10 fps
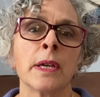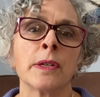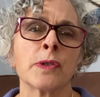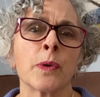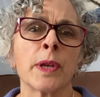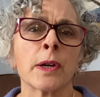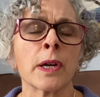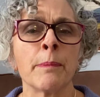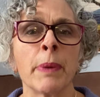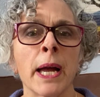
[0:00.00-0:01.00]
So they're
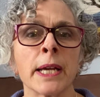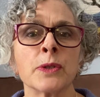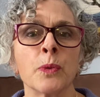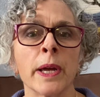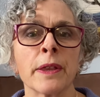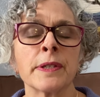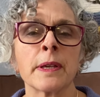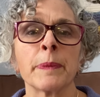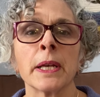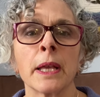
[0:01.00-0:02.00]
combined with something